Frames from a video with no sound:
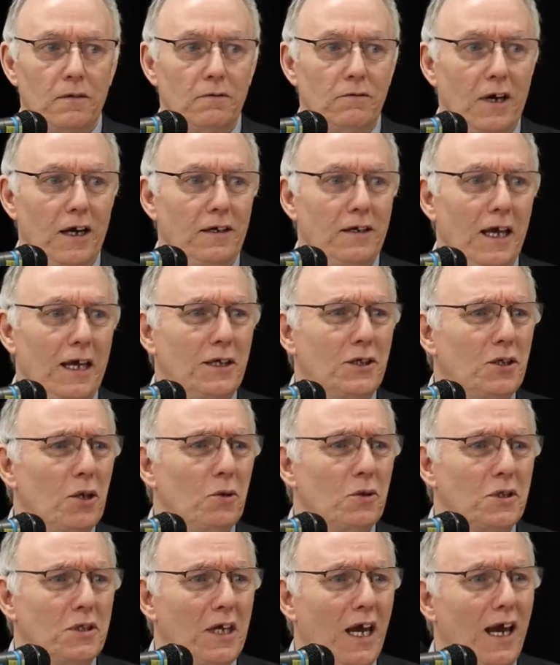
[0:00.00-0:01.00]
Right? It's so
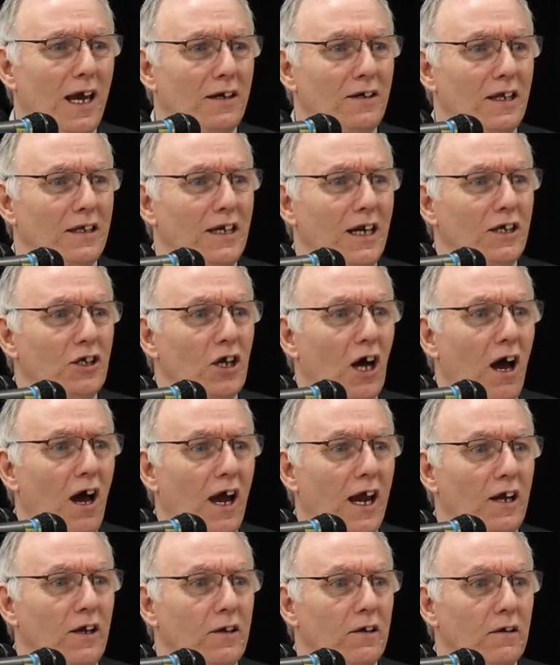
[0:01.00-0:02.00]
sad that he
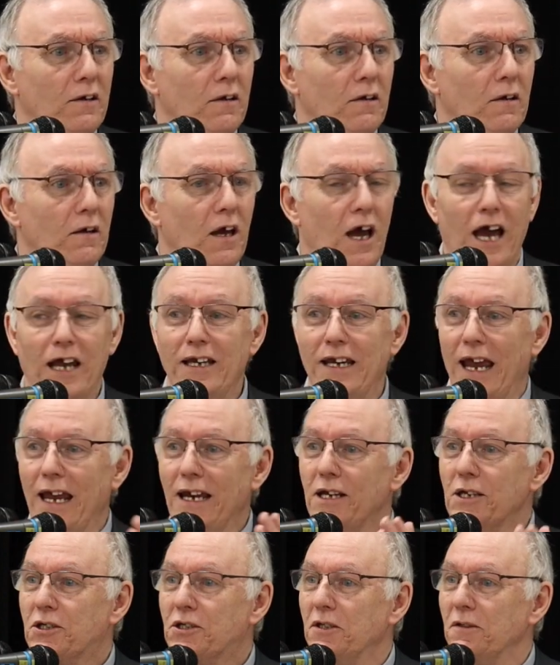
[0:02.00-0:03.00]
died, an
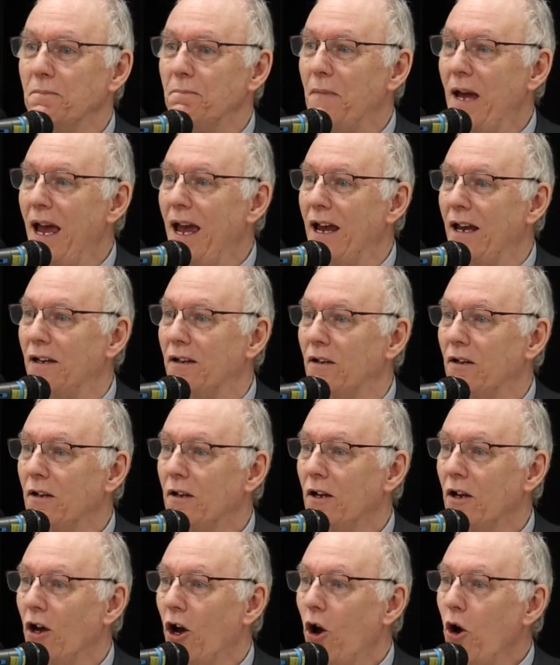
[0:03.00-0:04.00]
innocent man
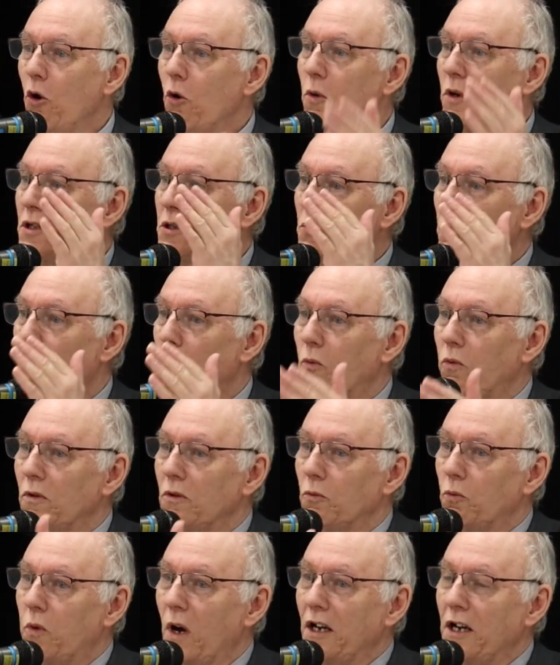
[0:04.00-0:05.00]
who was
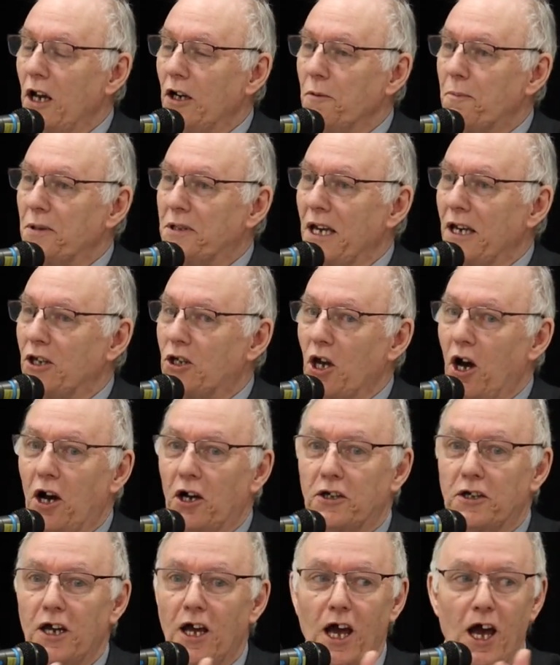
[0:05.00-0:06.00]
100%
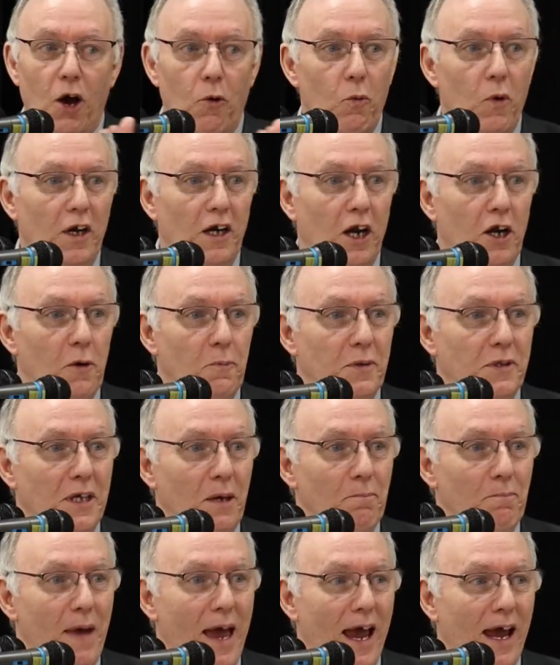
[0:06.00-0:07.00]
God and
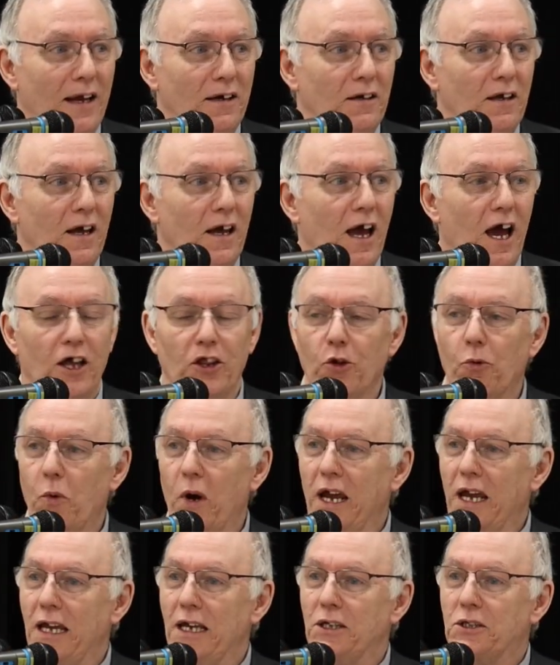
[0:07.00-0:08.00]
100% man, and the
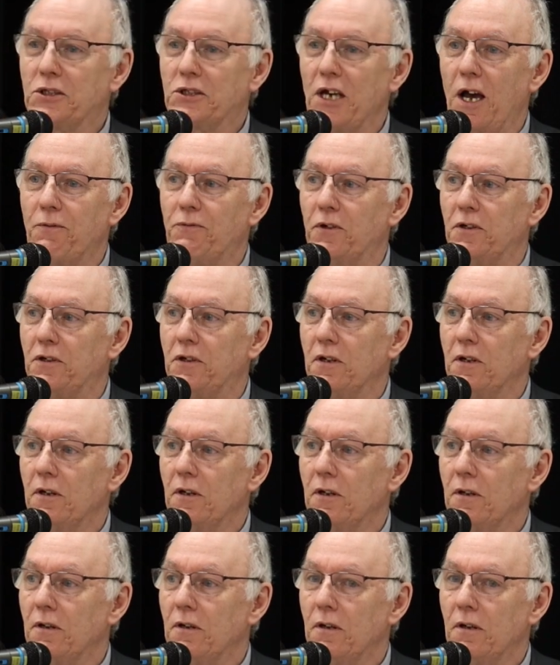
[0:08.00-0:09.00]
way he suffered.
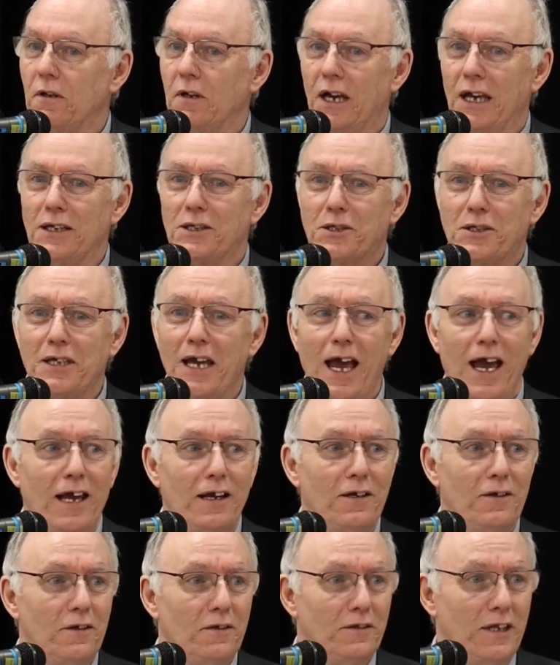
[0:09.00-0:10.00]
It's
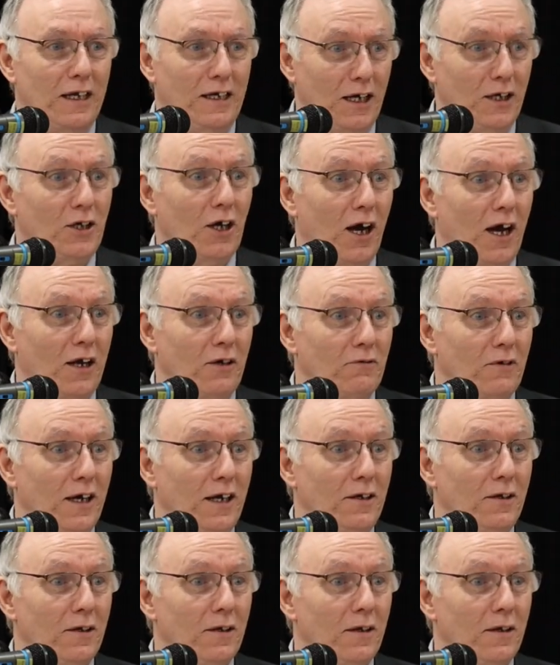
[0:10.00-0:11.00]
sad that he died,
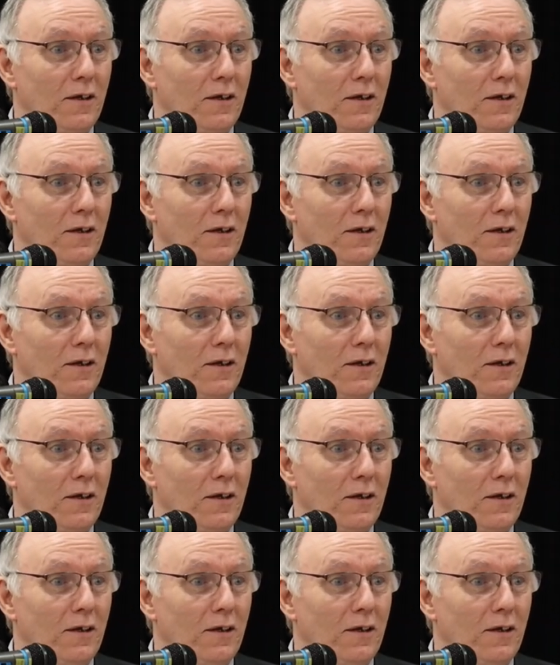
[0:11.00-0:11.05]
right?